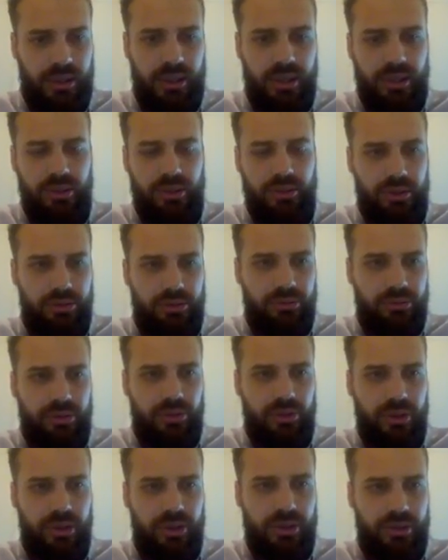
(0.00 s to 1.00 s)
Analog
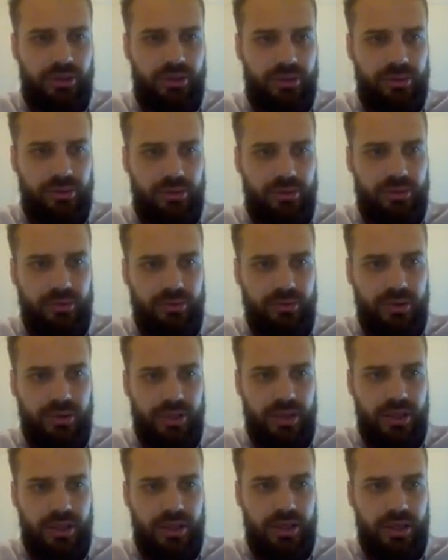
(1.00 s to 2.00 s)
write
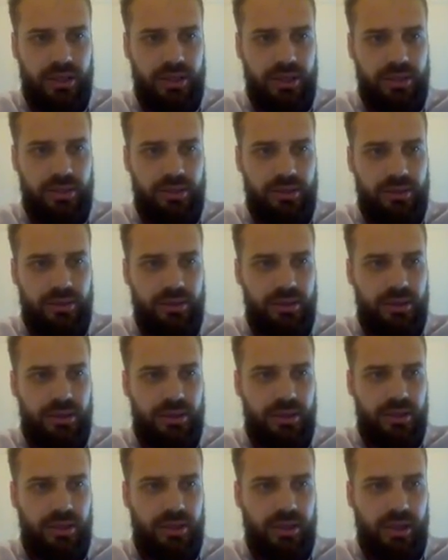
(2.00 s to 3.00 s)
green.
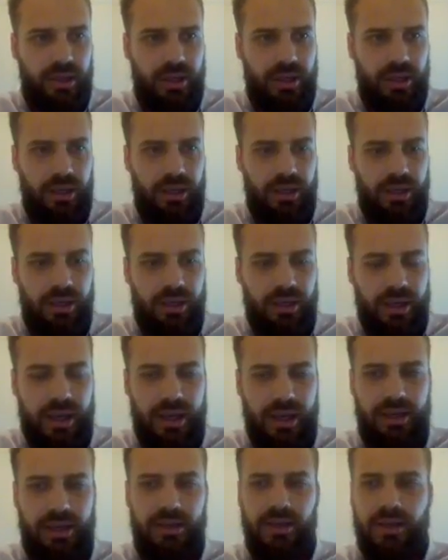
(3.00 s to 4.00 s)

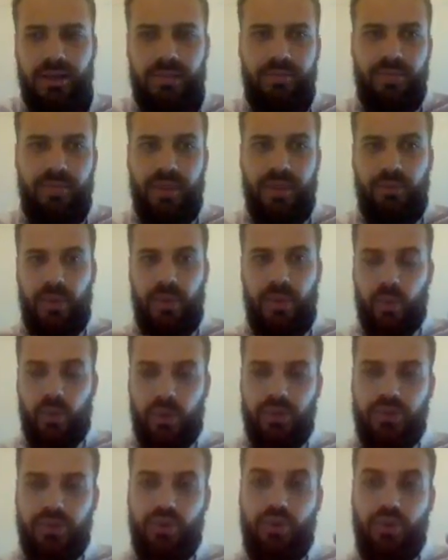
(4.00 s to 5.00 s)
And we
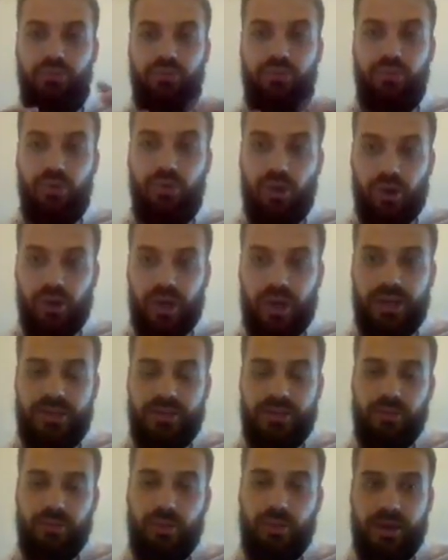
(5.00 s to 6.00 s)
want to write
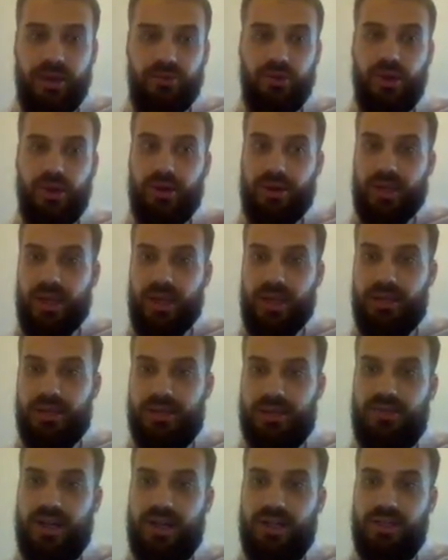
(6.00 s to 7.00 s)
whatever our
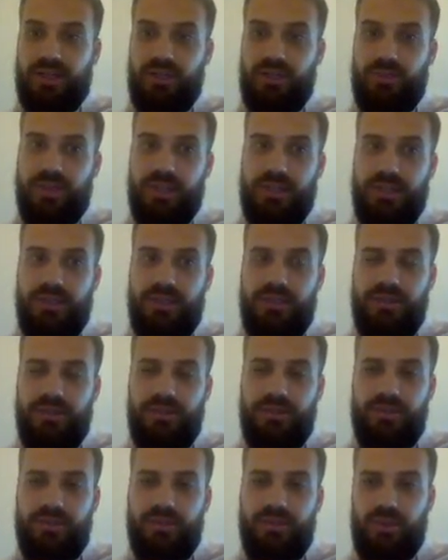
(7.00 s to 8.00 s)
x value is
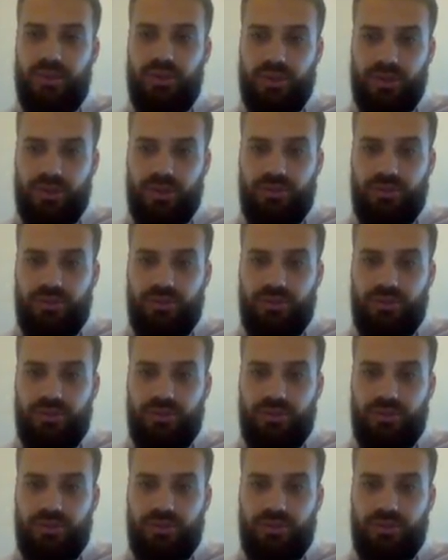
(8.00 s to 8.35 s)
to the